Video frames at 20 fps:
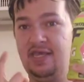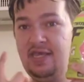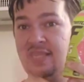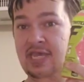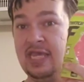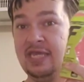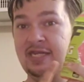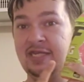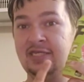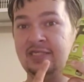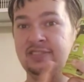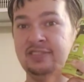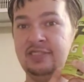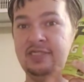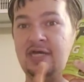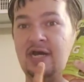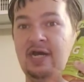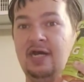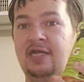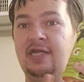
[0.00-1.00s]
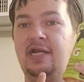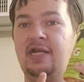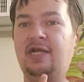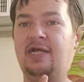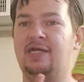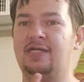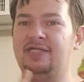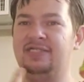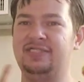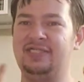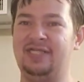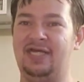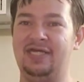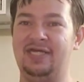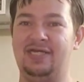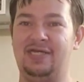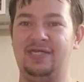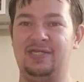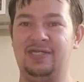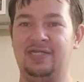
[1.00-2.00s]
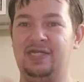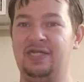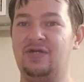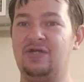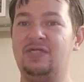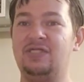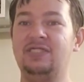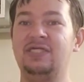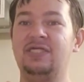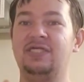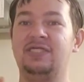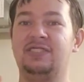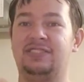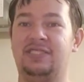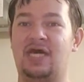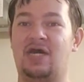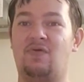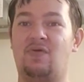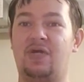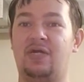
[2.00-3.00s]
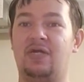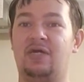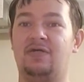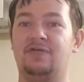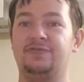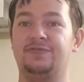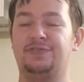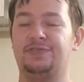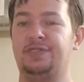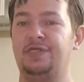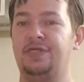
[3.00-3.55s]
It is not, like, nearly sour enough.